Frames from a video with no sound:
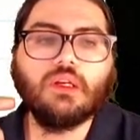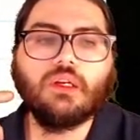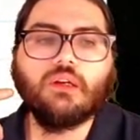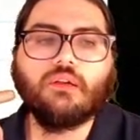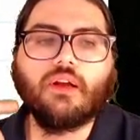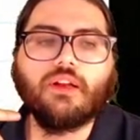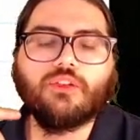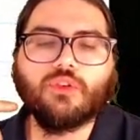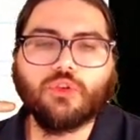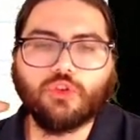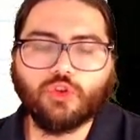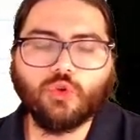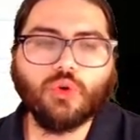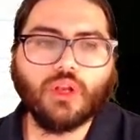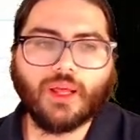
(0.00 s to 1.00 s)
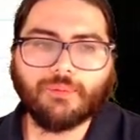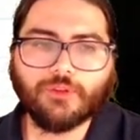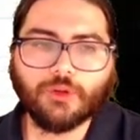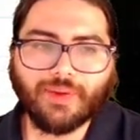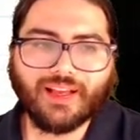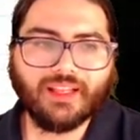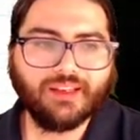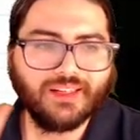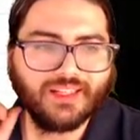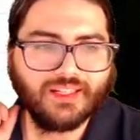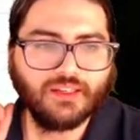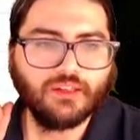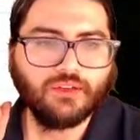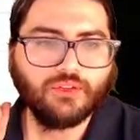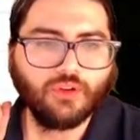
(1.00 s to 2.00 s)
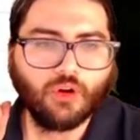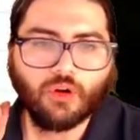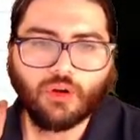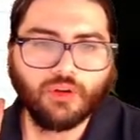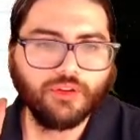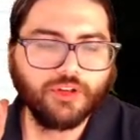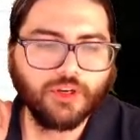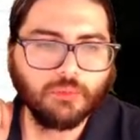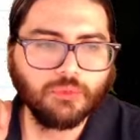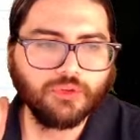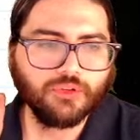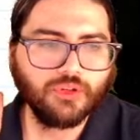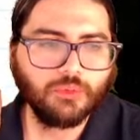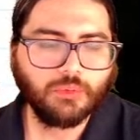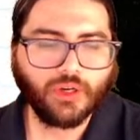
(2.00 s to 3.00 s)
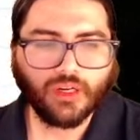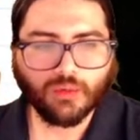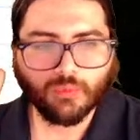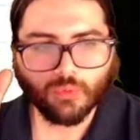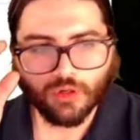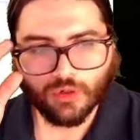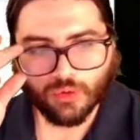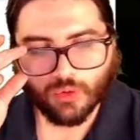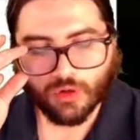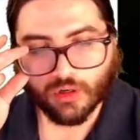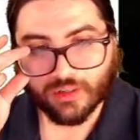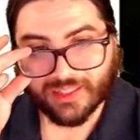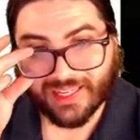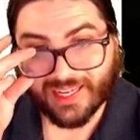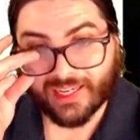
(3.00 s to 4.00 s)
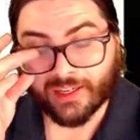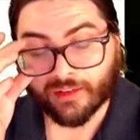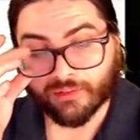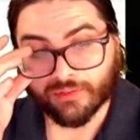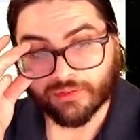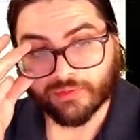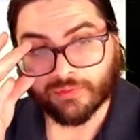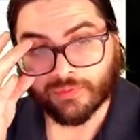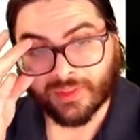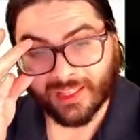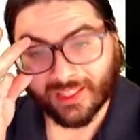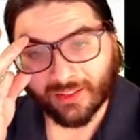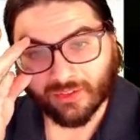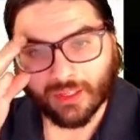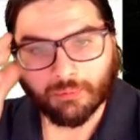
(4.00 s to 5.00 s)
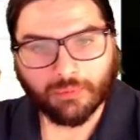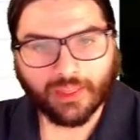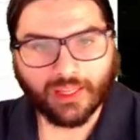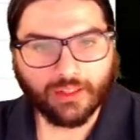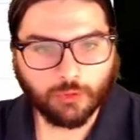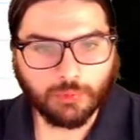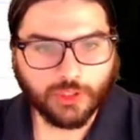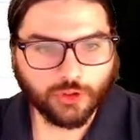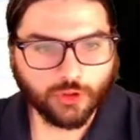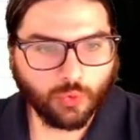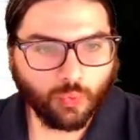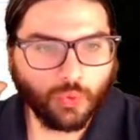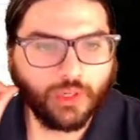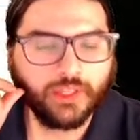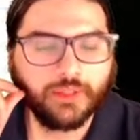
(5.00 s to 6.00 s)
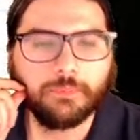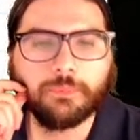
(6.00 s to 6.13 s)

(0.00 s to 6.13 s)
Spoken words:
Right? So dual optimality is all the numbers in the bottom row are negative, except that special 1.